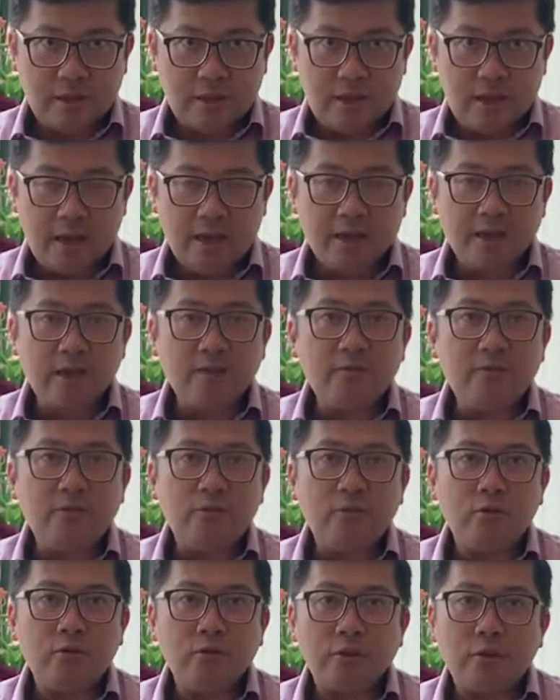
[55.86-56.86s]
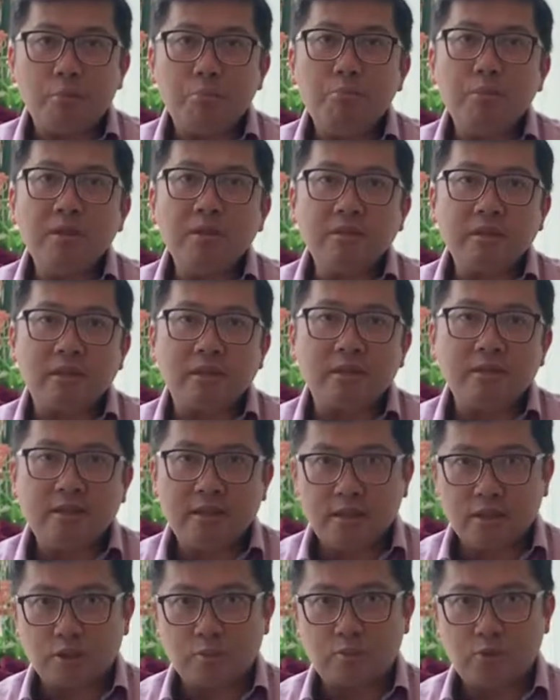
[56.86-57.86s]
and therefore the milk that
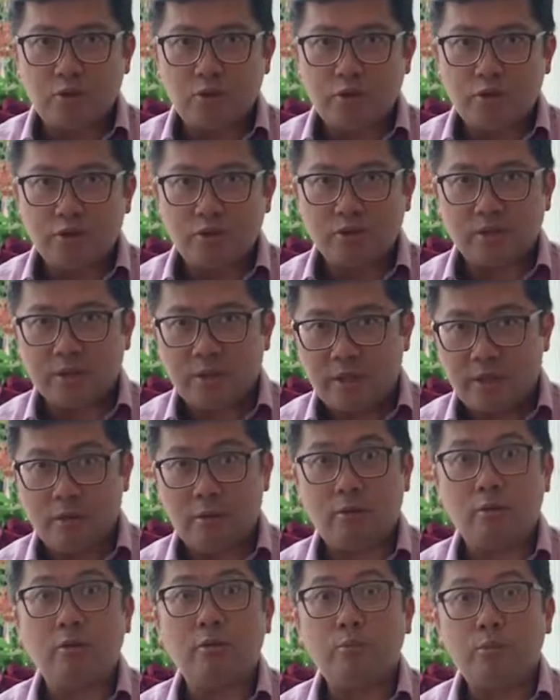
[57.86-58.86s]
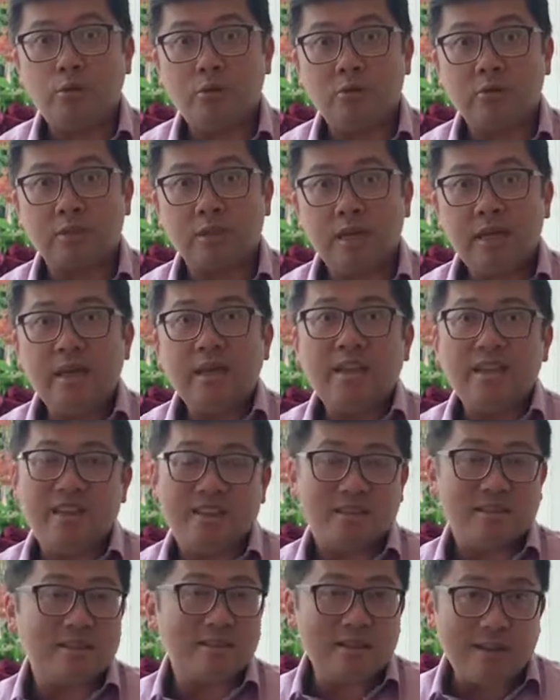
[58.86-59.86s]
is produced in the lobules,
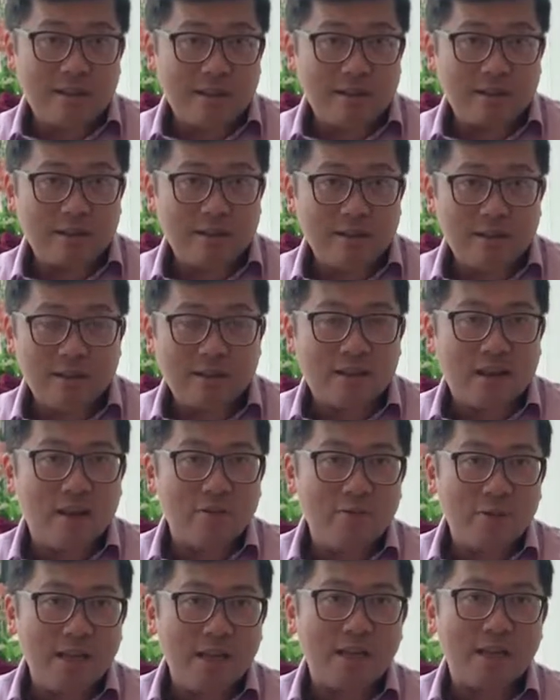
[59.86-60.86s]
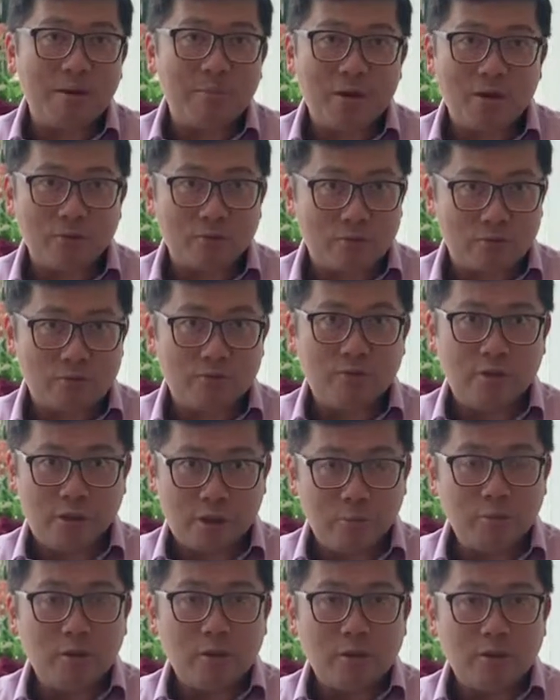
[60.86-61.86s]
it's stuck. It can't really come out through the
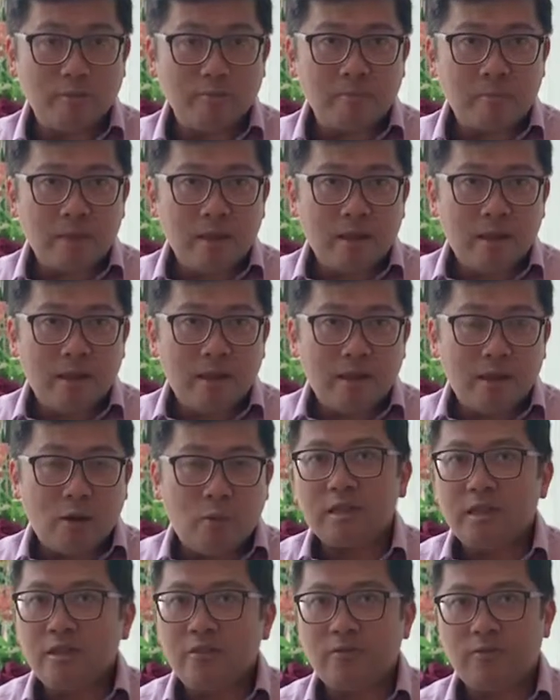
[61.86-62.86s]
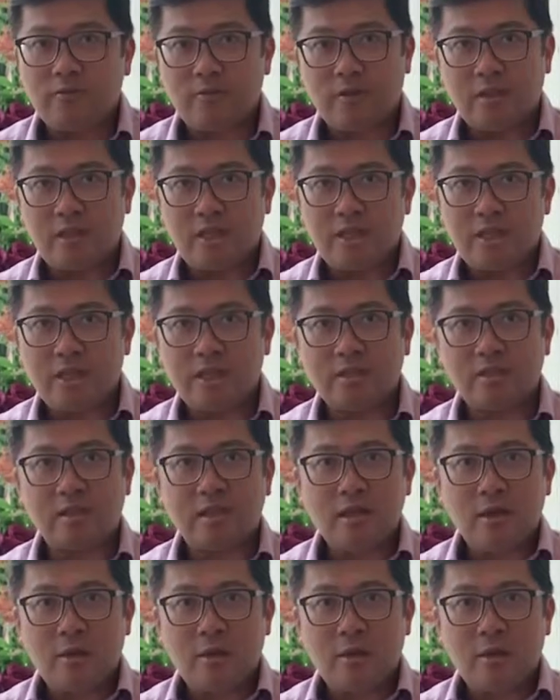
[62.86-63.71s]
nipple. If these